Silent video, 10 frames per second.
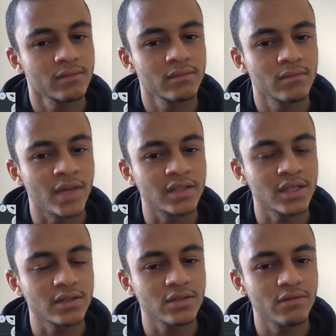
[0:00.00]
Make
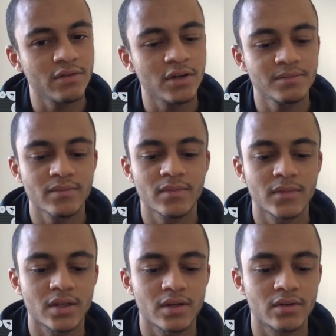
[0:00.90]
sense so far?
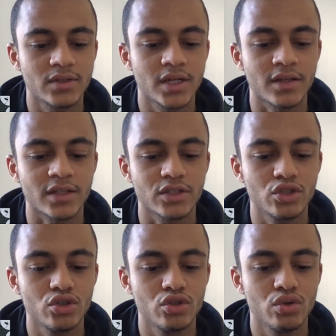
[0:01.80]
Okay, that's
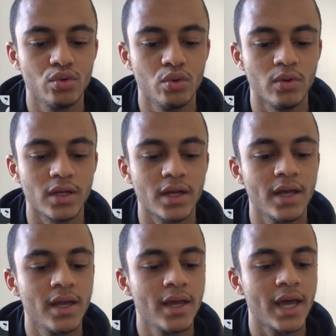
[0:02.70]
cool.
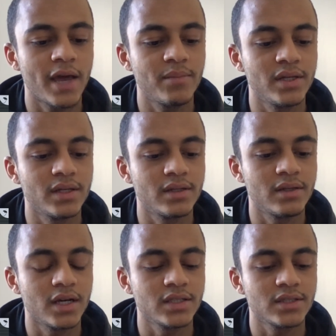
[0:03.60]
Happy it
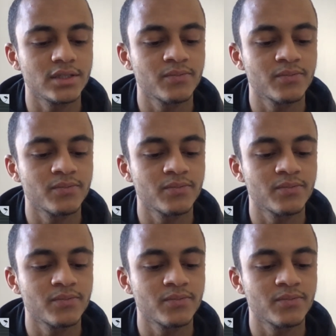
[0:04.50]
does.